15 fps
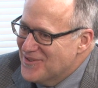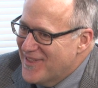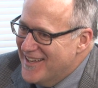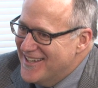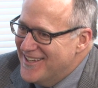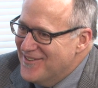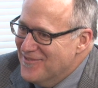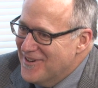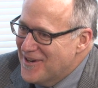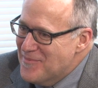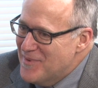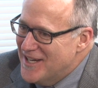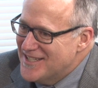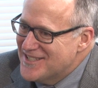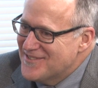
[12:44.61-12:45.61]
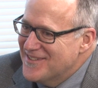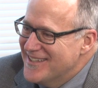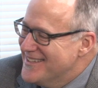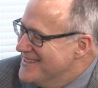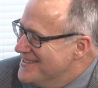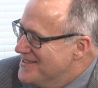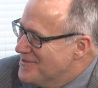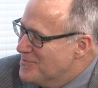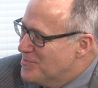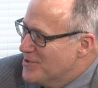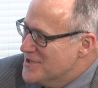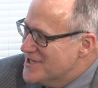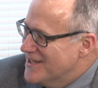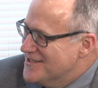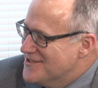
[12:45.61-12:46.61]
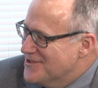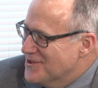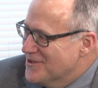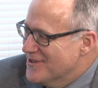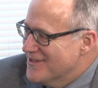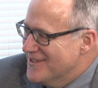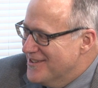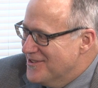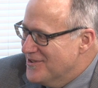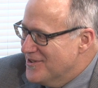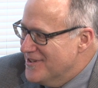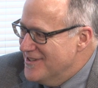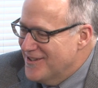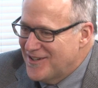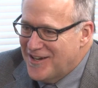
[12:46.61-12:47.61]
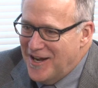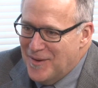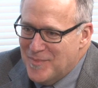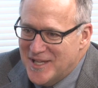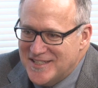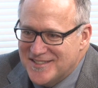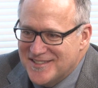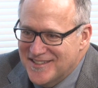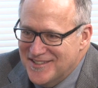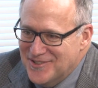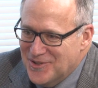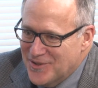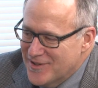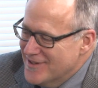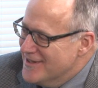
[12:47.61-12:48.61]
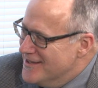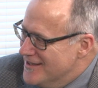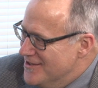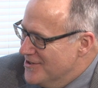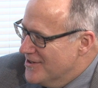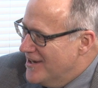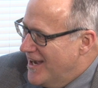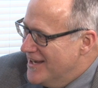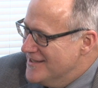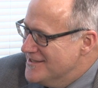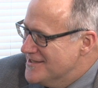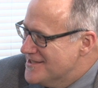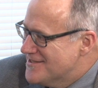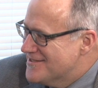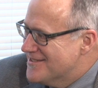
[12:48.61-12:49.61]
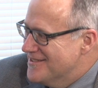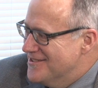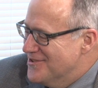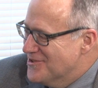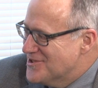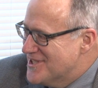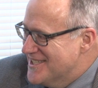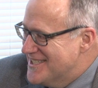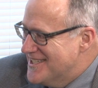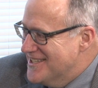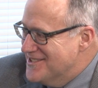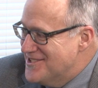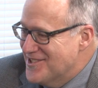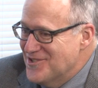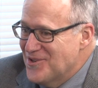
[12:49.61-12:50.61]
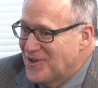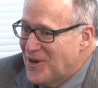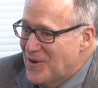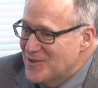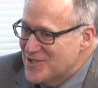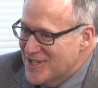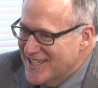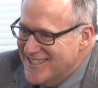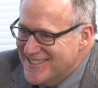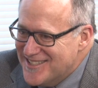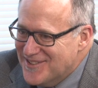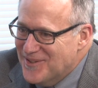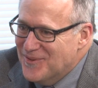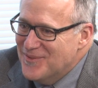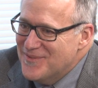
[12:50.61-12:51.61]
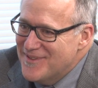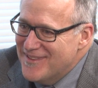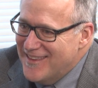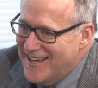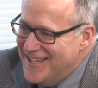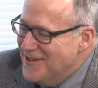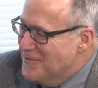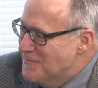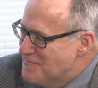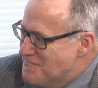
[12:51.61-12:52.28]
Thank you very much. Appreciate your comments and your guidance and your assistance and your coaching. So thank you.